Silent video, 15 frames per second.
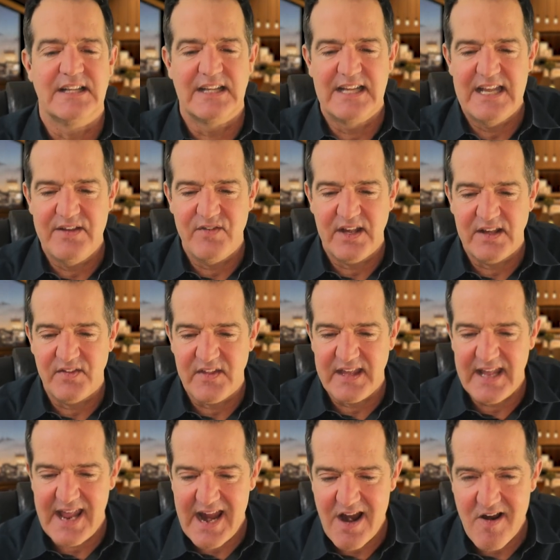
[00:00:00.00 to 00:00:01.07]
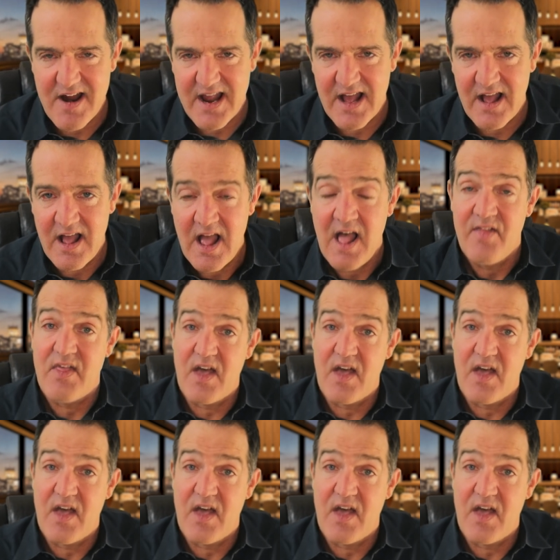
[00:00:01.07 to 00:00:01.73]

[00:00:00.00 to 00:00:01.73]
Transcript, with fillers: leaving the area